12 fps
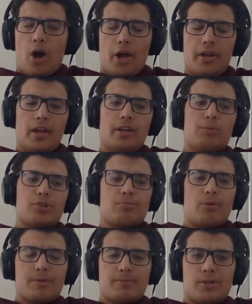Oh yeah, I did watch the
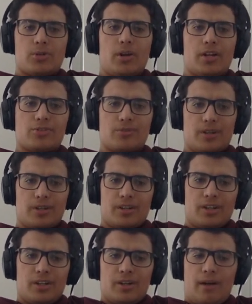Burma special, that's right.
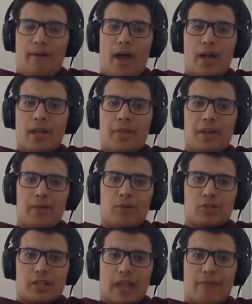Oh, I, I think I've watched
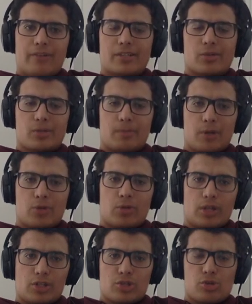like every single special
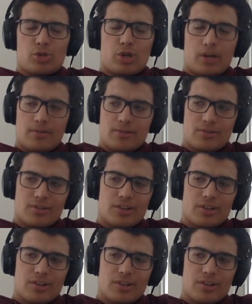like two times.